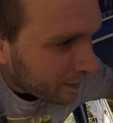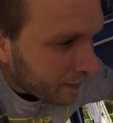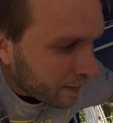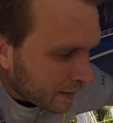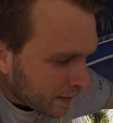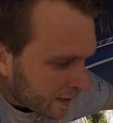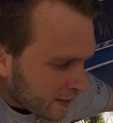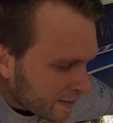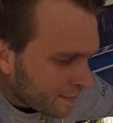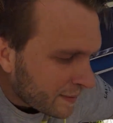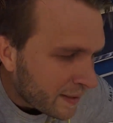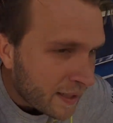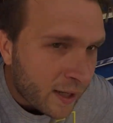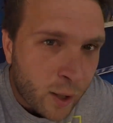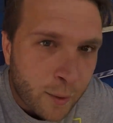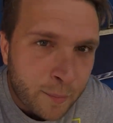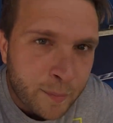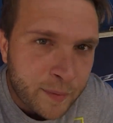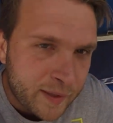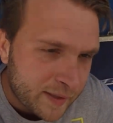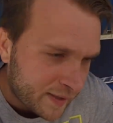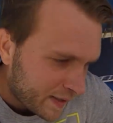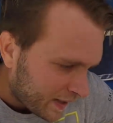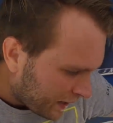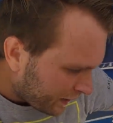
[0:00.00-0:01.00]
He's been
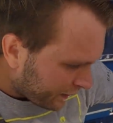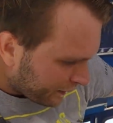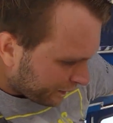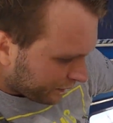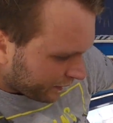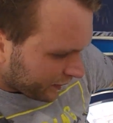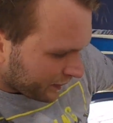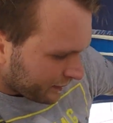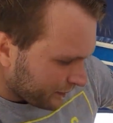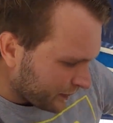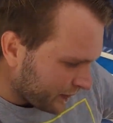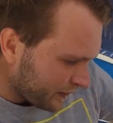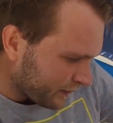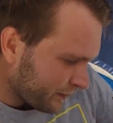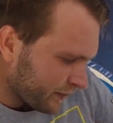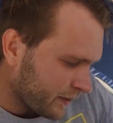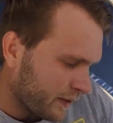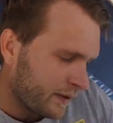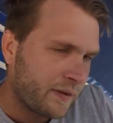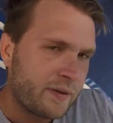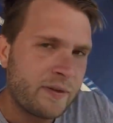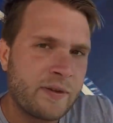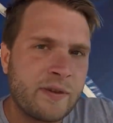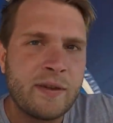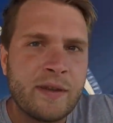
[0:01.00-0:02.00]
helping us out a fair bit
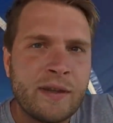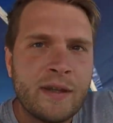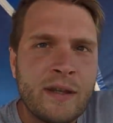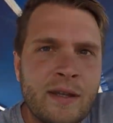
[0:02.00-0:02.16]
with